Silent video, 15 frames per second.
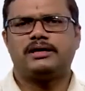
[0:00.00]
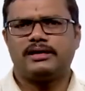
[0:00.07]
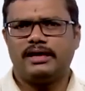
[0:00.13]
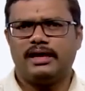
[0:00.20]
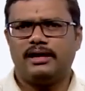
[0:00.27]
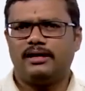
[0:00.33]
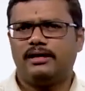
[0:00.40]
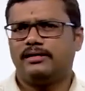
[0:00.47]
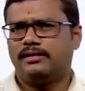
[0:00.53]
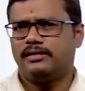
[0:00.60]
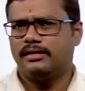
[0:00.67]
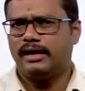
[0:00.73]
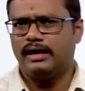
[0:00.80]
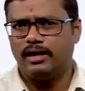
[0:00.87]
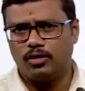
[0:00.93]
the
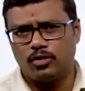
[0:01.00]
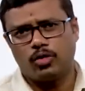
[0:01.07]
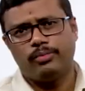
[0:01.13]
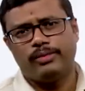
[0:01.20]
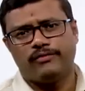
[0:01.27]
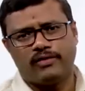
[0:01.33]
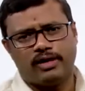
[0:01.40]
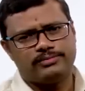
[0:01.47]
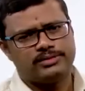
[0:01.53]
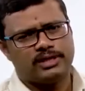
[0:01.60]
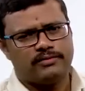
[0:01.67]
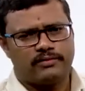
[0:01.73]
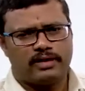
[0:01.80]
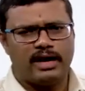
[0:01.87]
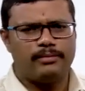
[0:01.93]
allotropic forms
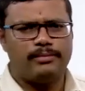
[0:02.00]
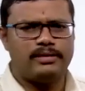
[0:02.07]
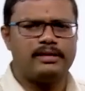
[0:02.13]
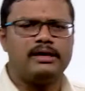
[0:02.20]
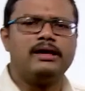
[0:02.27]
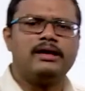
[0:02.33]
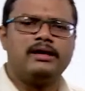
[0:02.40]
of carbon,